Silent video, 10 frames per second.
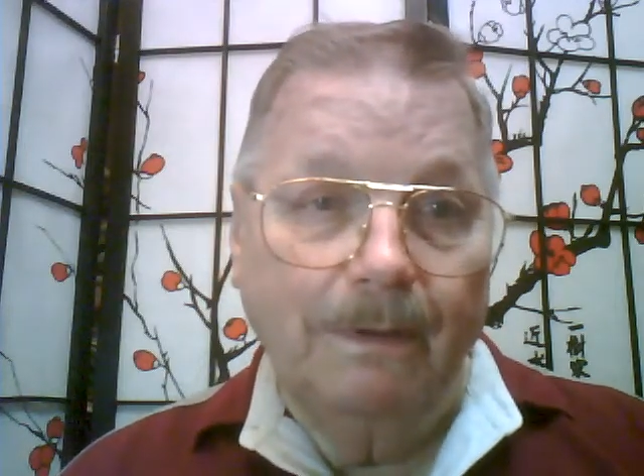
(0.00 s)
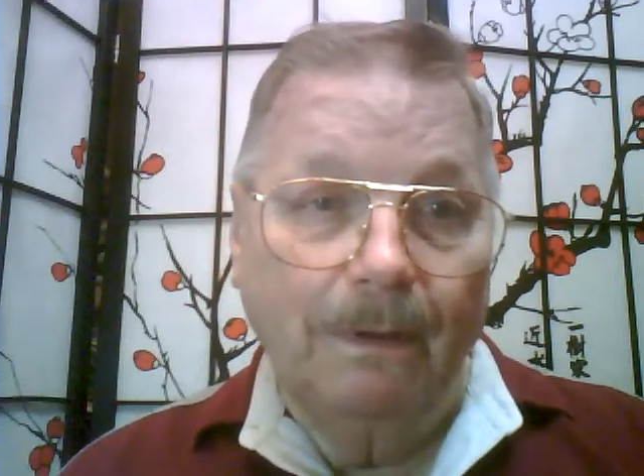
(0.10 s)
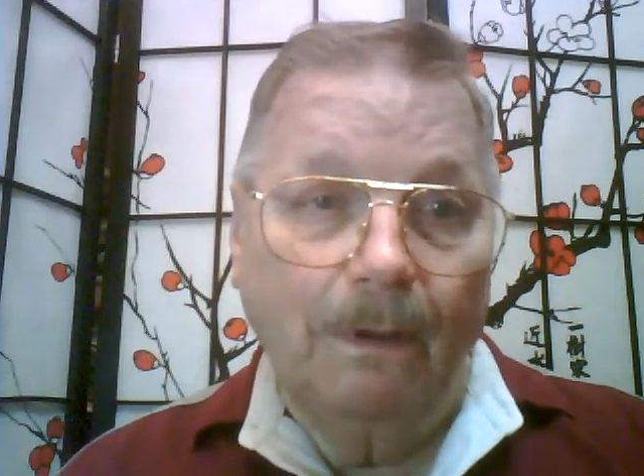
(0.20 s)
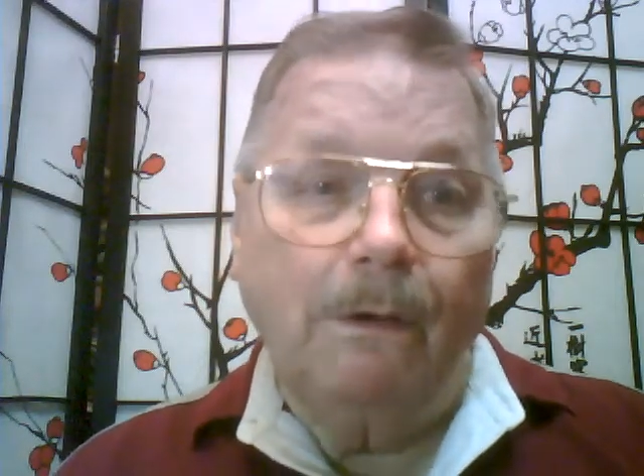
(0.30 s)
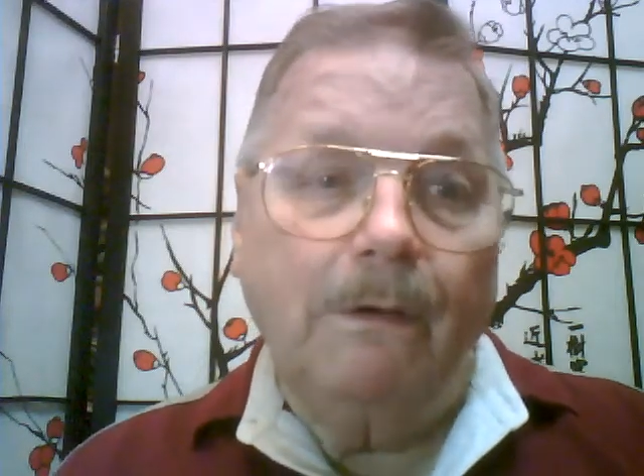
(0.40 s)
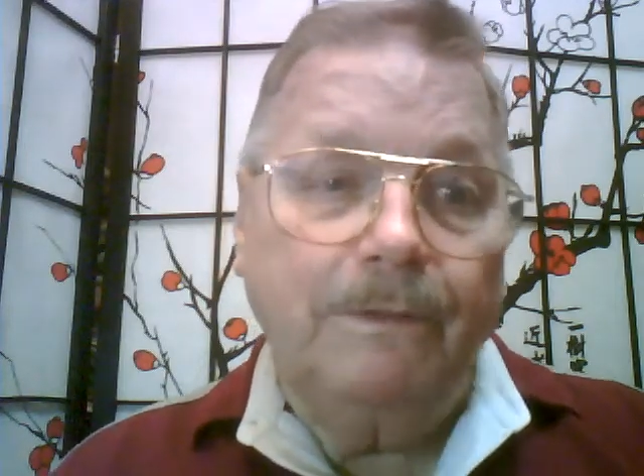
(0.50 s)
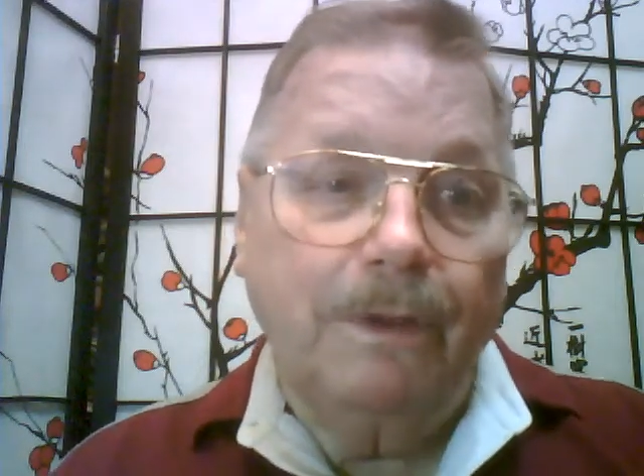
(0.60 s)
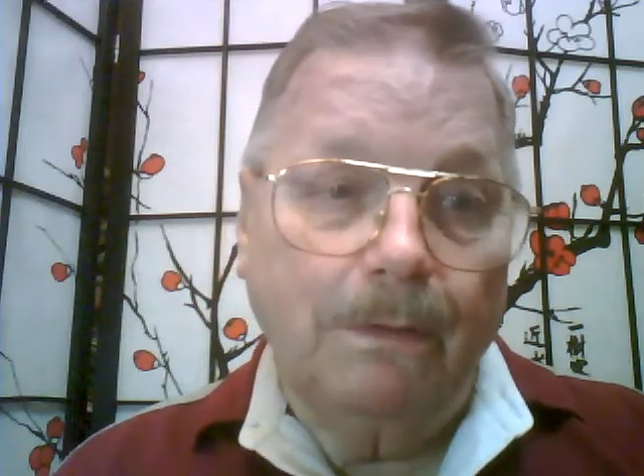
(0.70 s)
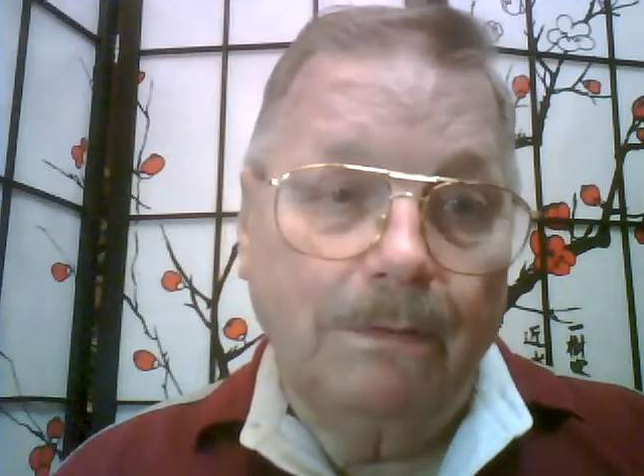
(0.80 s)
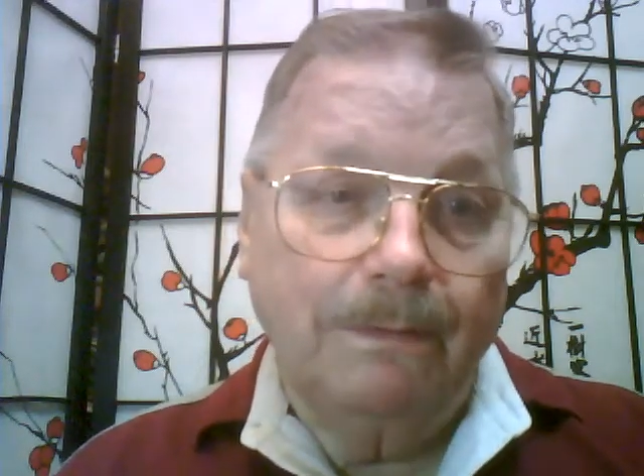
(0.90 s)
All of
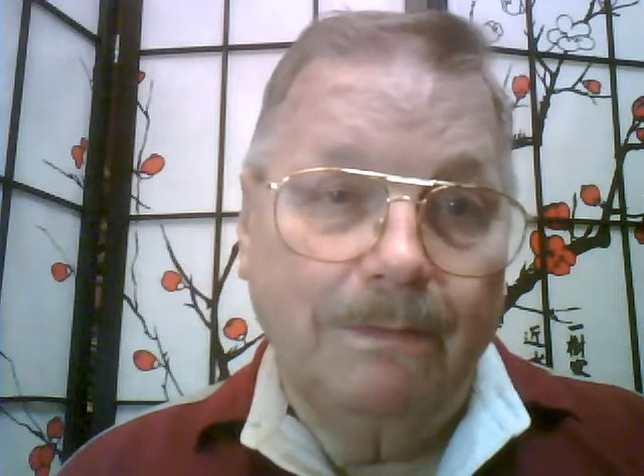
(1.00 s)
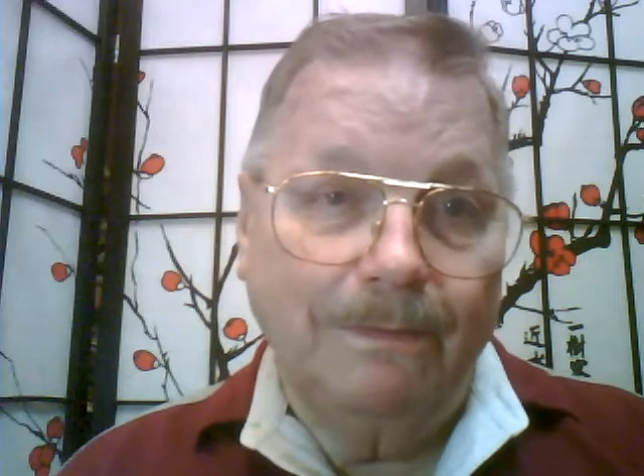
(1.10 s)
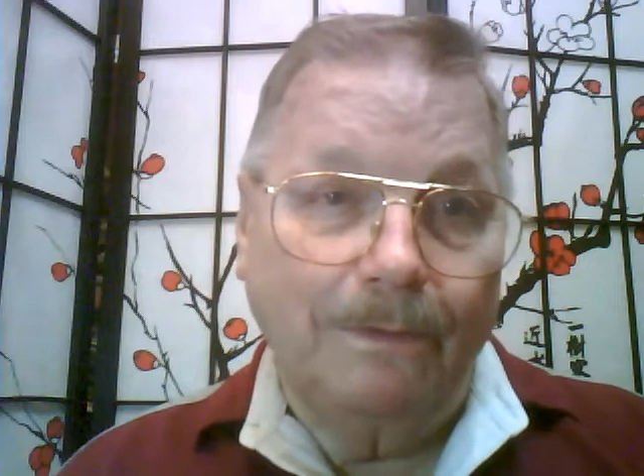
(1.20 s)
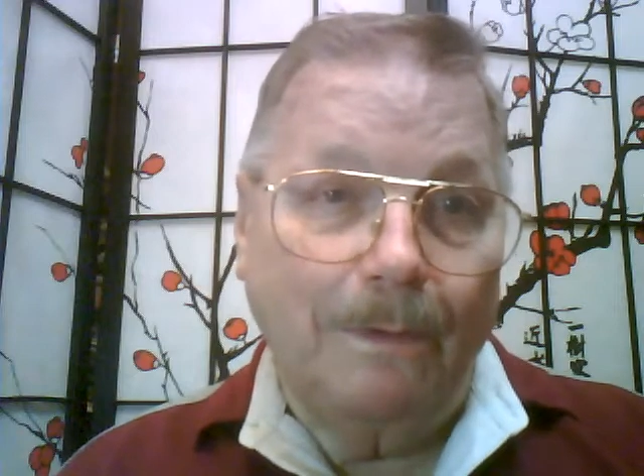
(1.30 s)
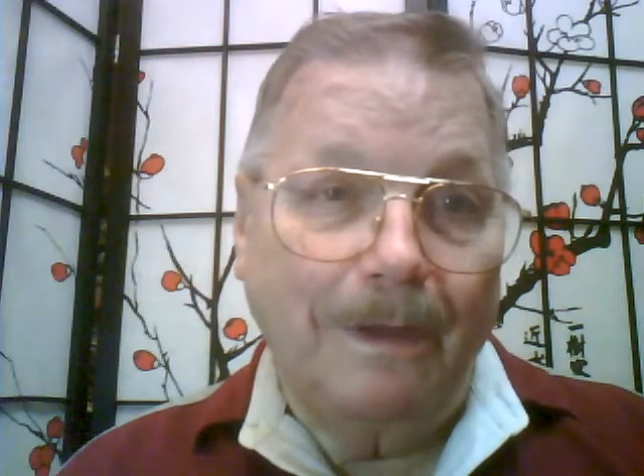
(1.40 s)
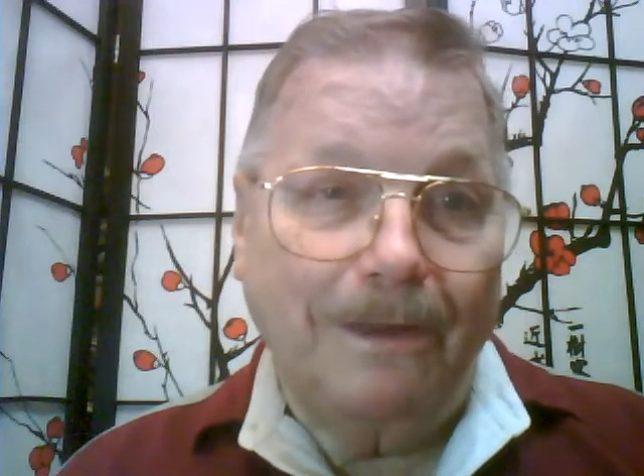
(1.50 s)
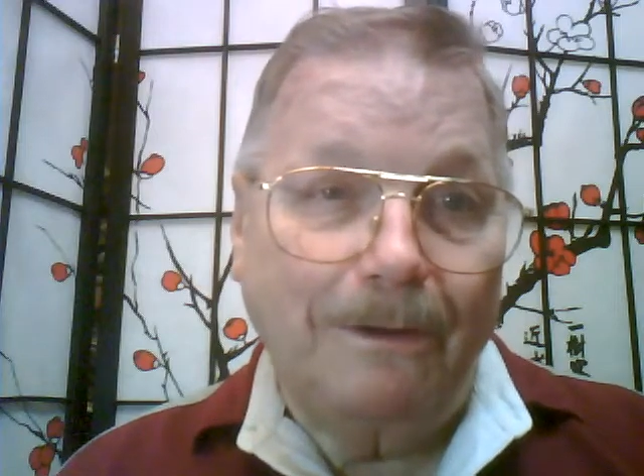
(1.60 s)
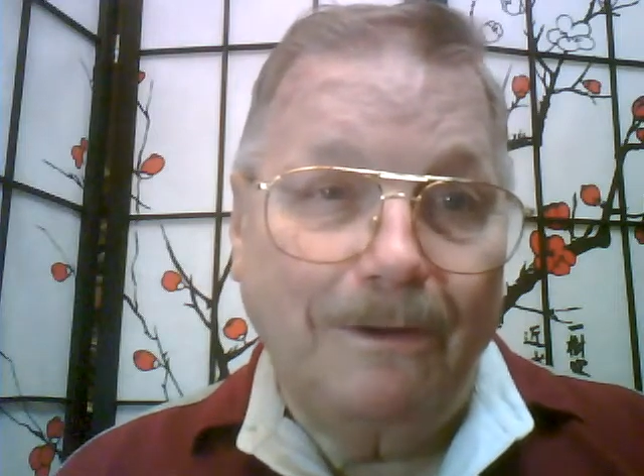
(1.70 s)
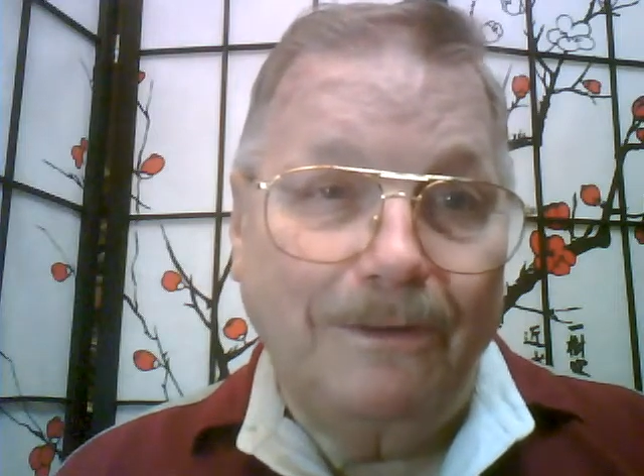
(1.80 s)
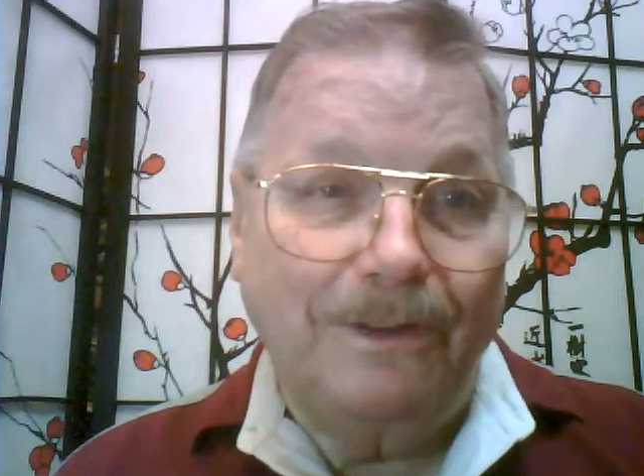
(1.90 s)
you. So I
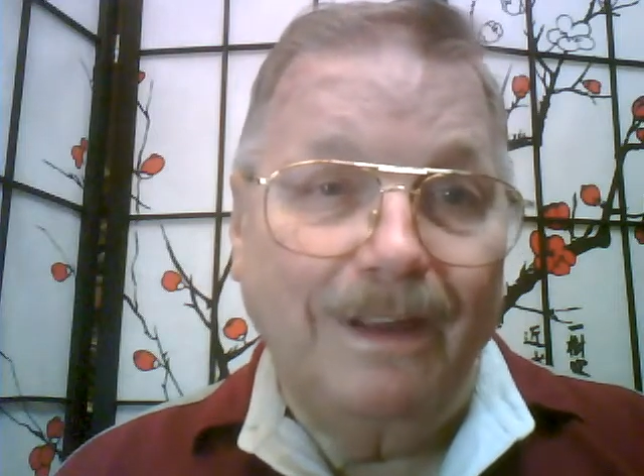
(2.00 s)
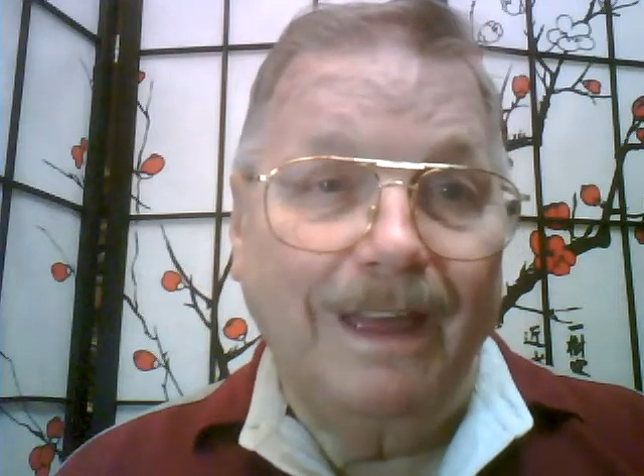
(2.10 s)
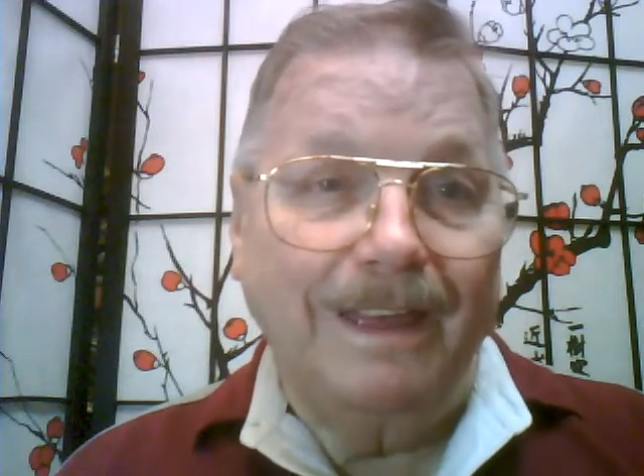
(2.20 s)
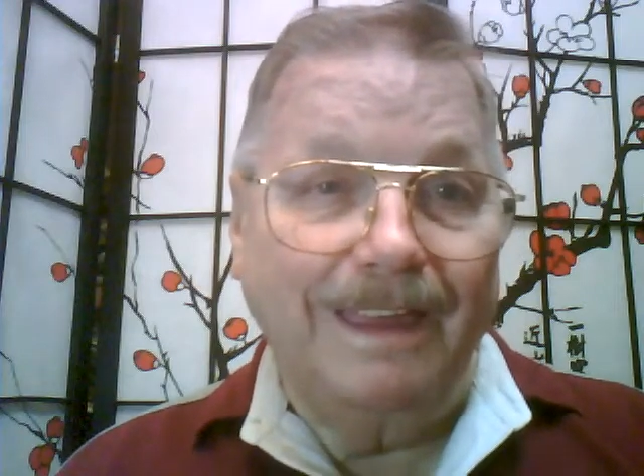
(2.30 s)
encourage you to